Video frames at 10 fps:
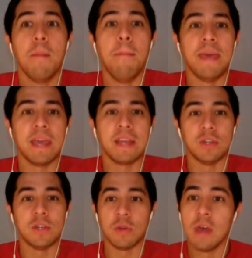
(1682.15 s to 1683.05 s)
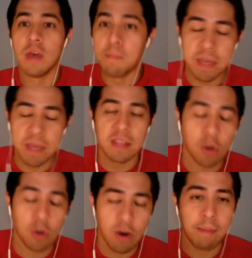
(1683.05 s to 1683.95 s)
big dude, beating the
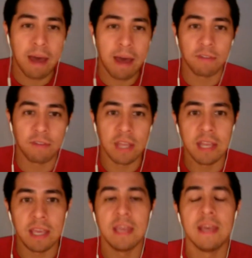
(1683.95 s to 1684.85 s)
crap out of a lady,